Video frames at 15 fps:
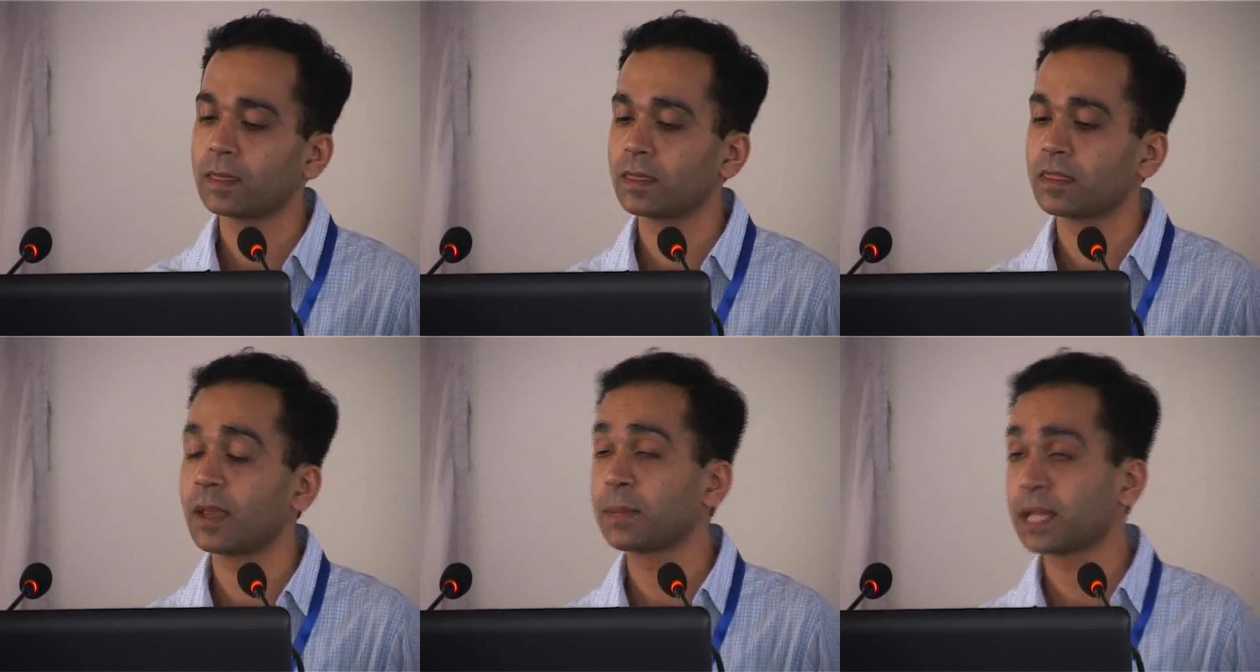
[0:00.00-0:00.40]

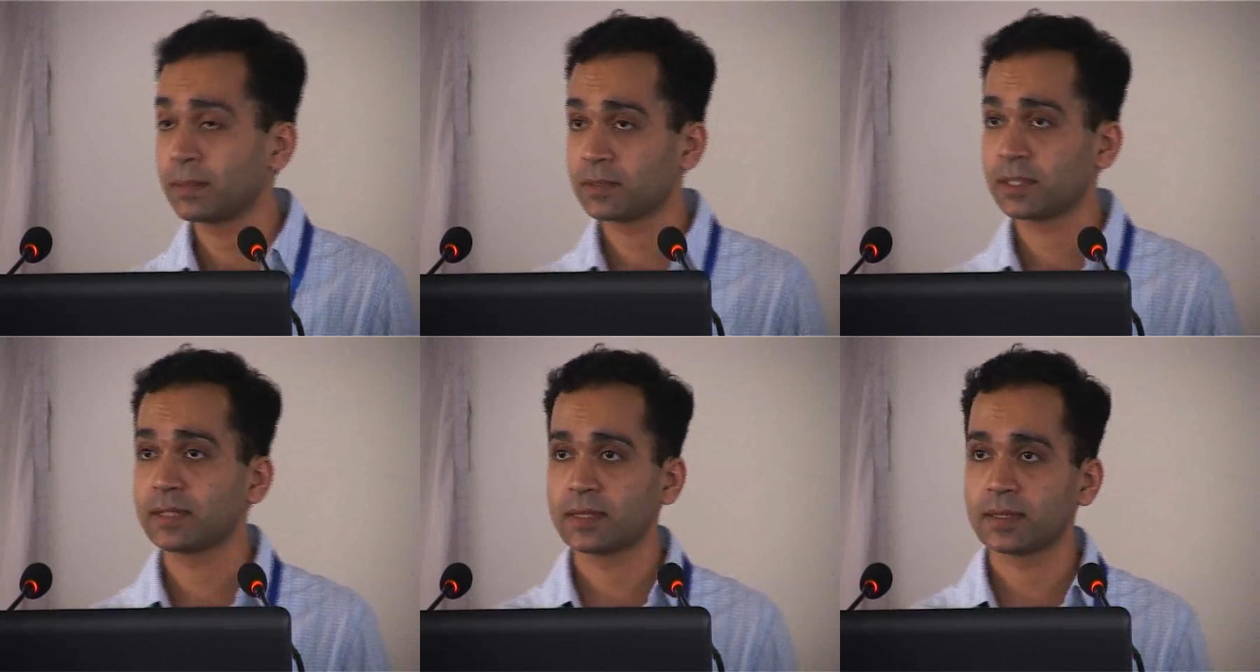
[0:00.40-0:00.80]

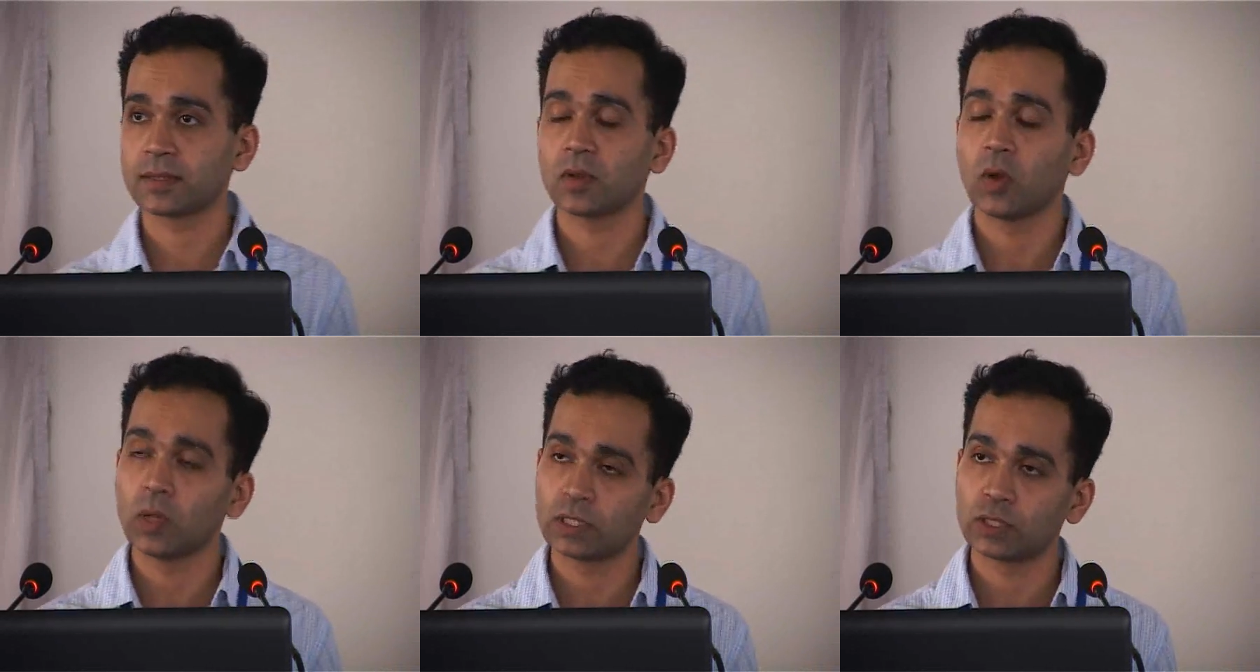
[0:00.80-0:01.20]
Sometimes this is
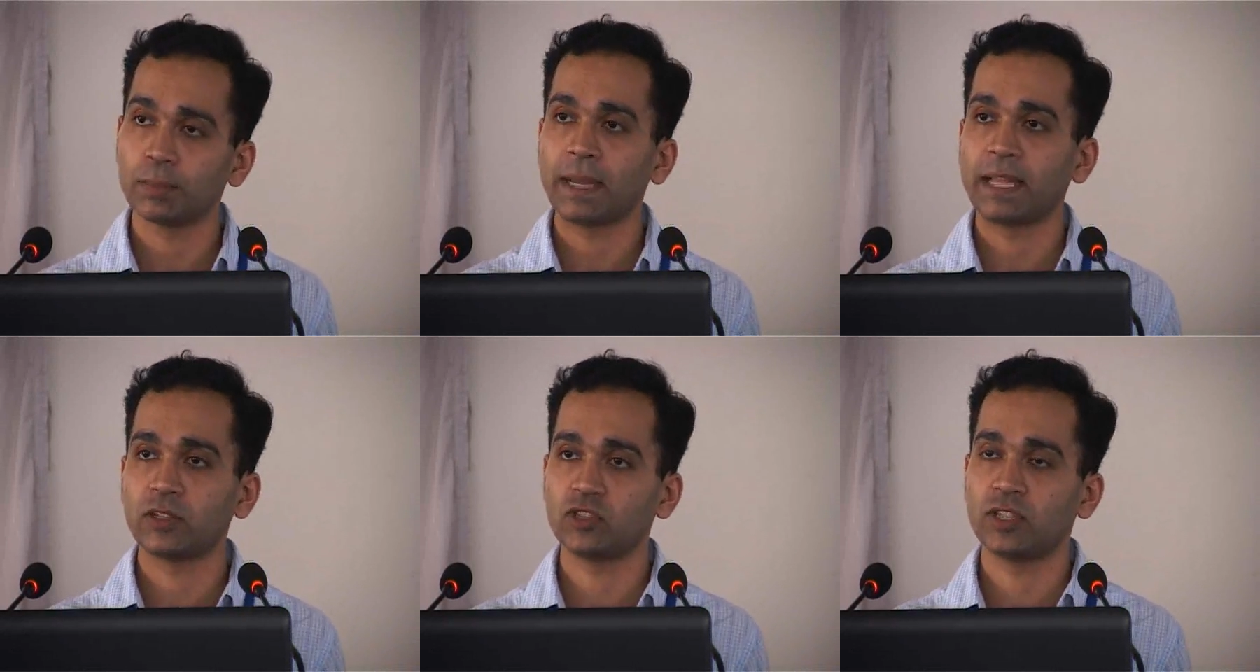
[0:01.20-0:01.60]
also
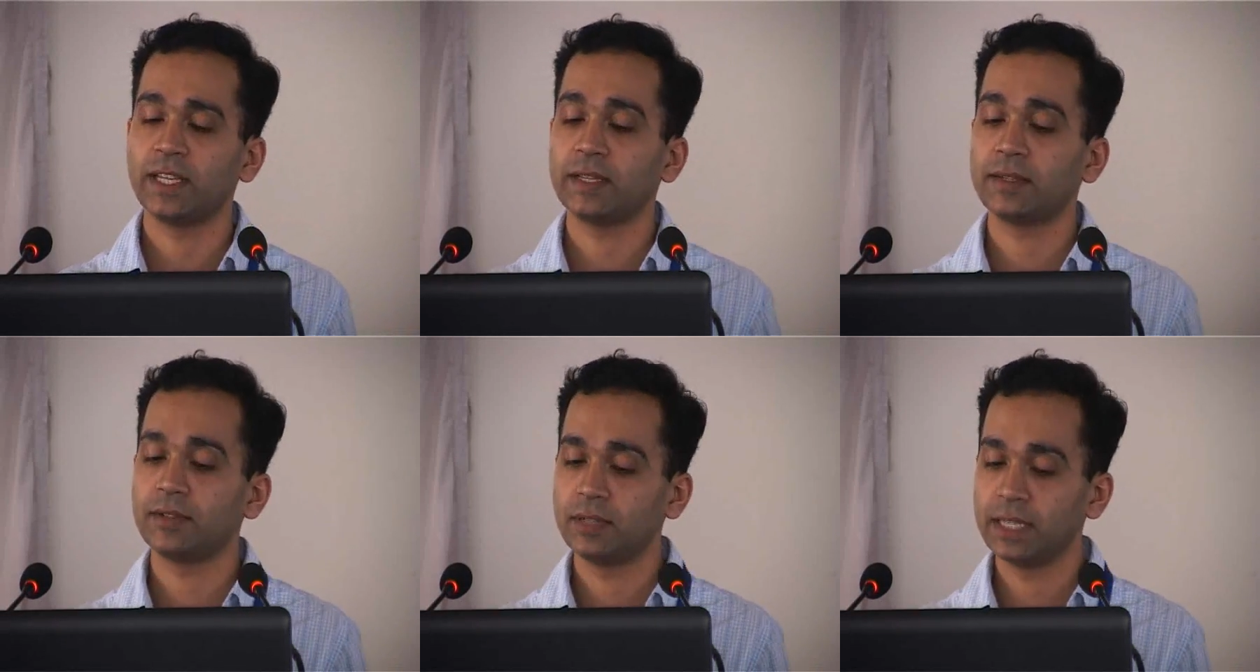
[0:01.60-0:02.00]

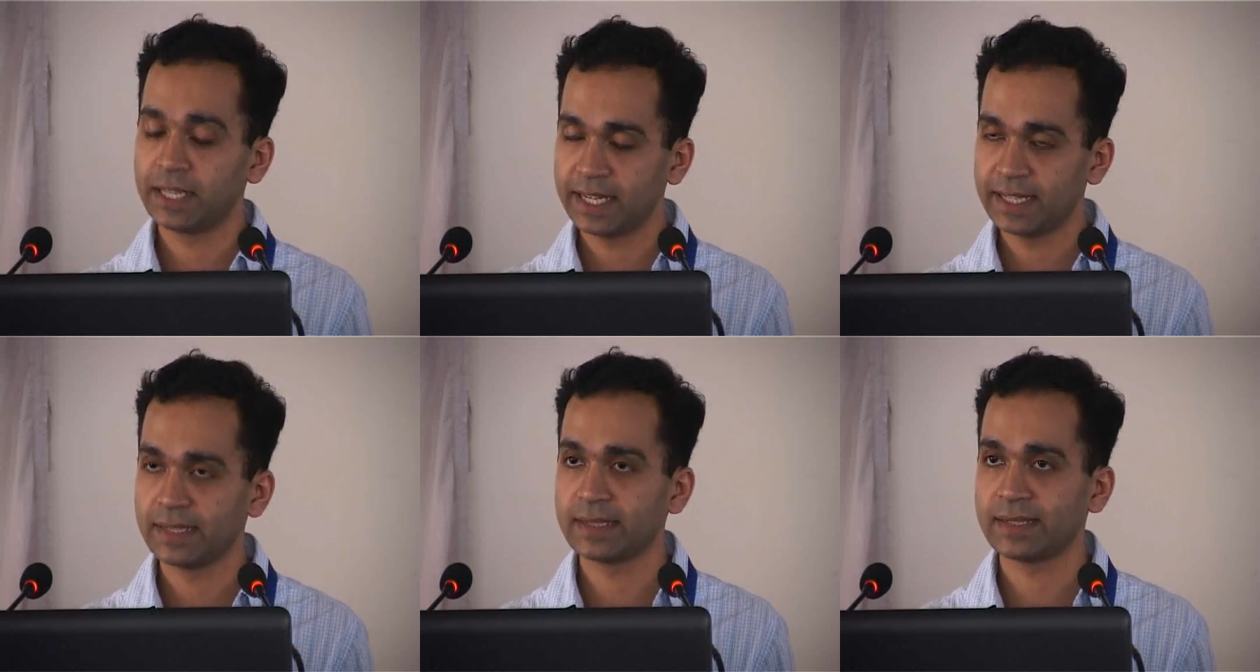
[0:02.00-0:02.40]
pathogenic,
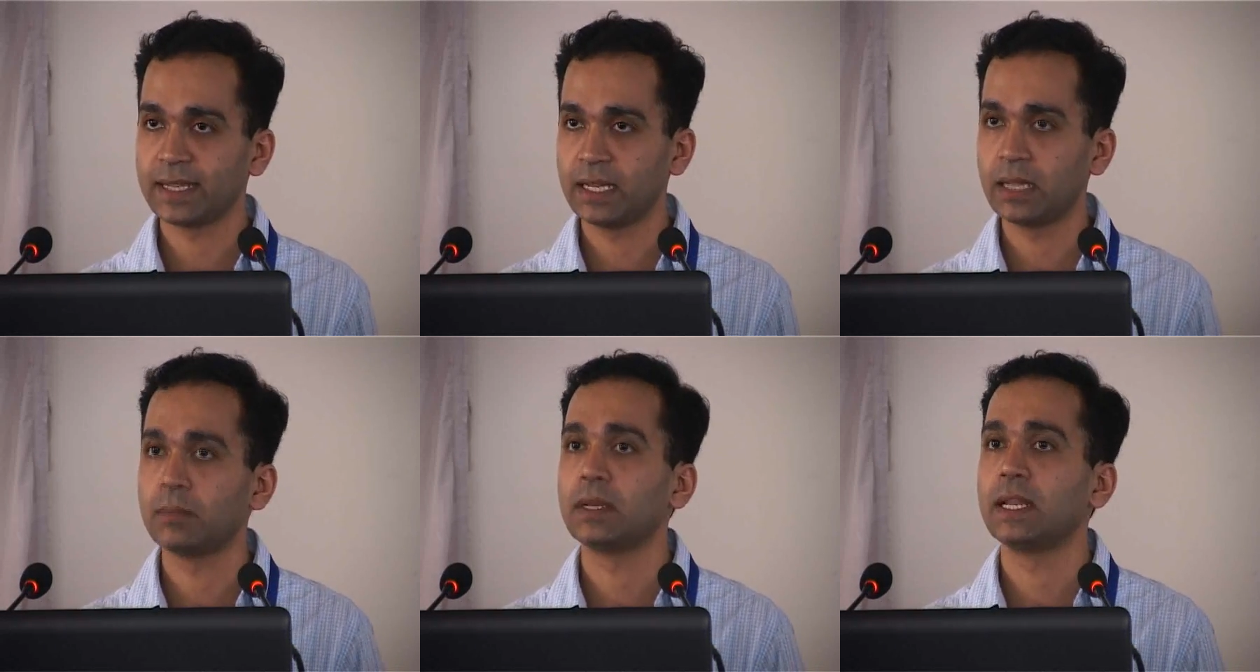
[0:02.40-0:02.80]
decrease in cell
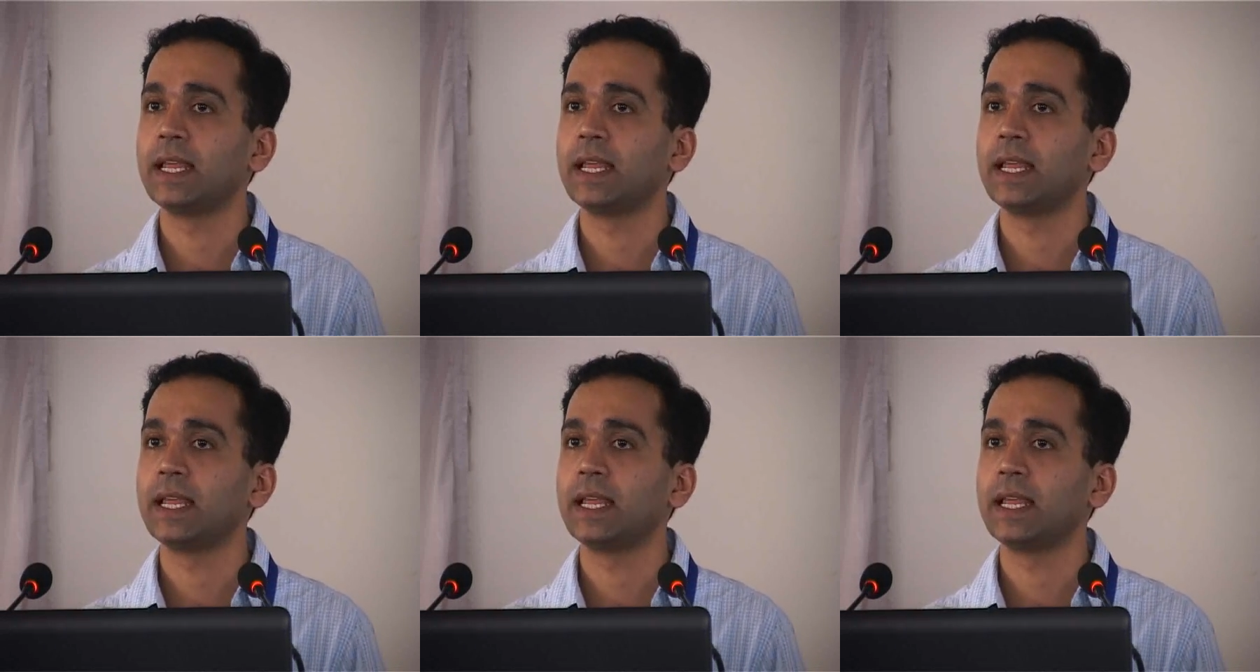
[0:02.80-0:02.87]
number,